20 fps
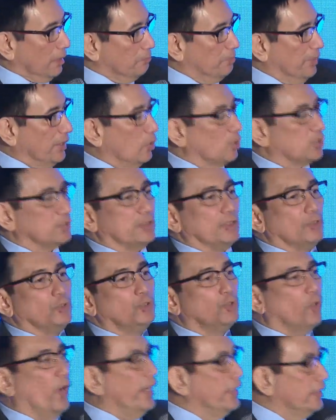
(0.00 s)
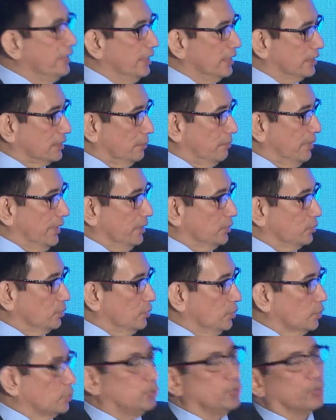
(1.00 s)
because new ideas are being
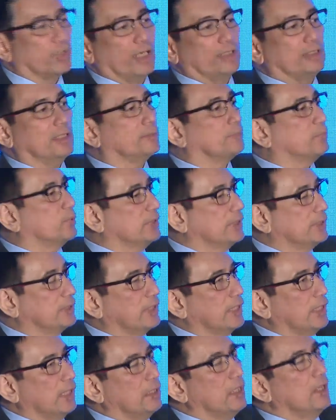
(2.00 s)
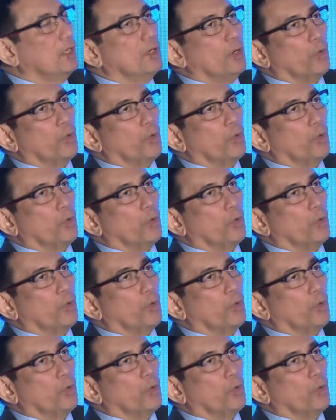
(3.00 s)
introduced. You cannot put it.